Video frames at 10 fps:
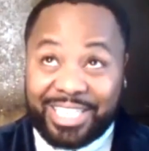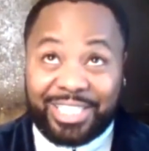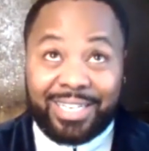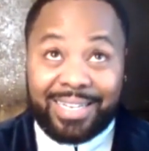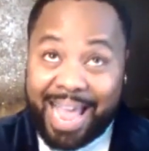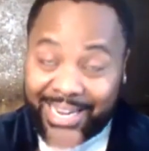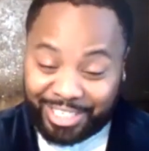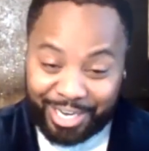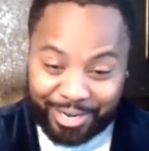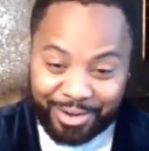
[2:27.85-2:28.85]
last
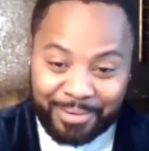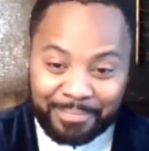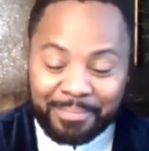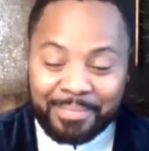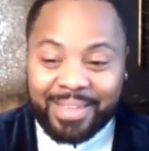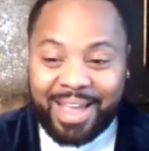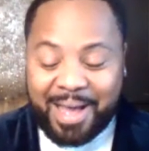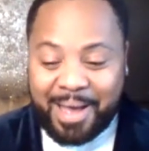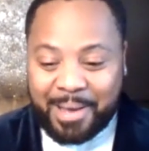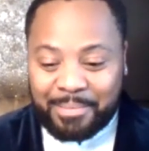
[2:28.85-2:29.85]
year,
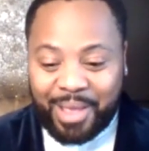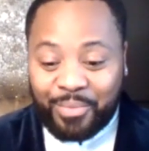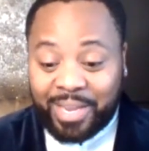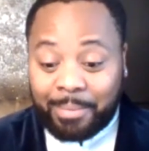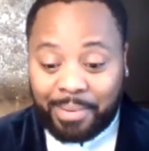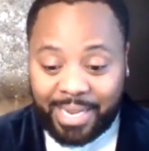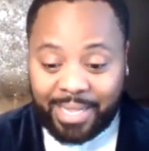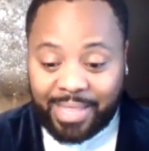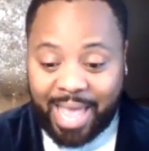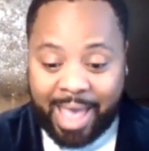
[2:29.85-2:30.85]
and we
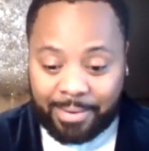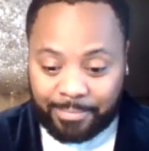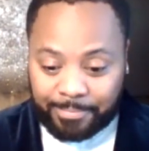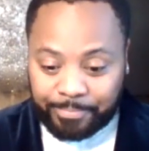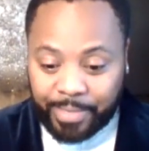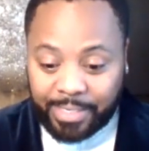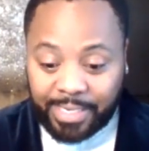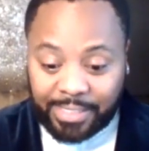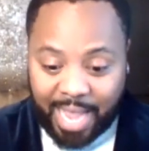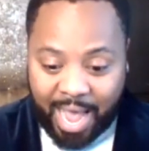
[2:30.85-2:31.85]
completed that
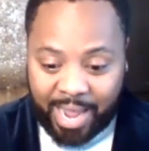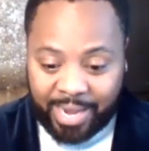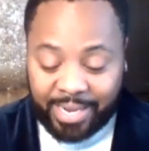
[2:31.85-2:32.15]
design.